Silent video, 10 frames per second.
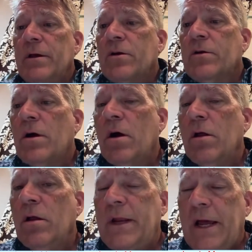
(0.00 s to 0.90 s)
call them
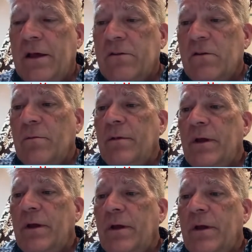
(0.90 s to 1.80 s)
and ask them and
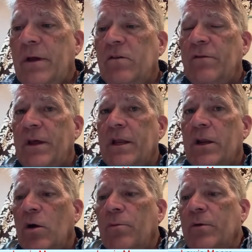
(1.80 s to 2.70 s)
see if they can help you
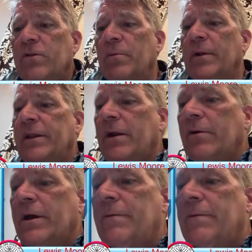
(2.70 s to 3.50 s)
with something like that, okay?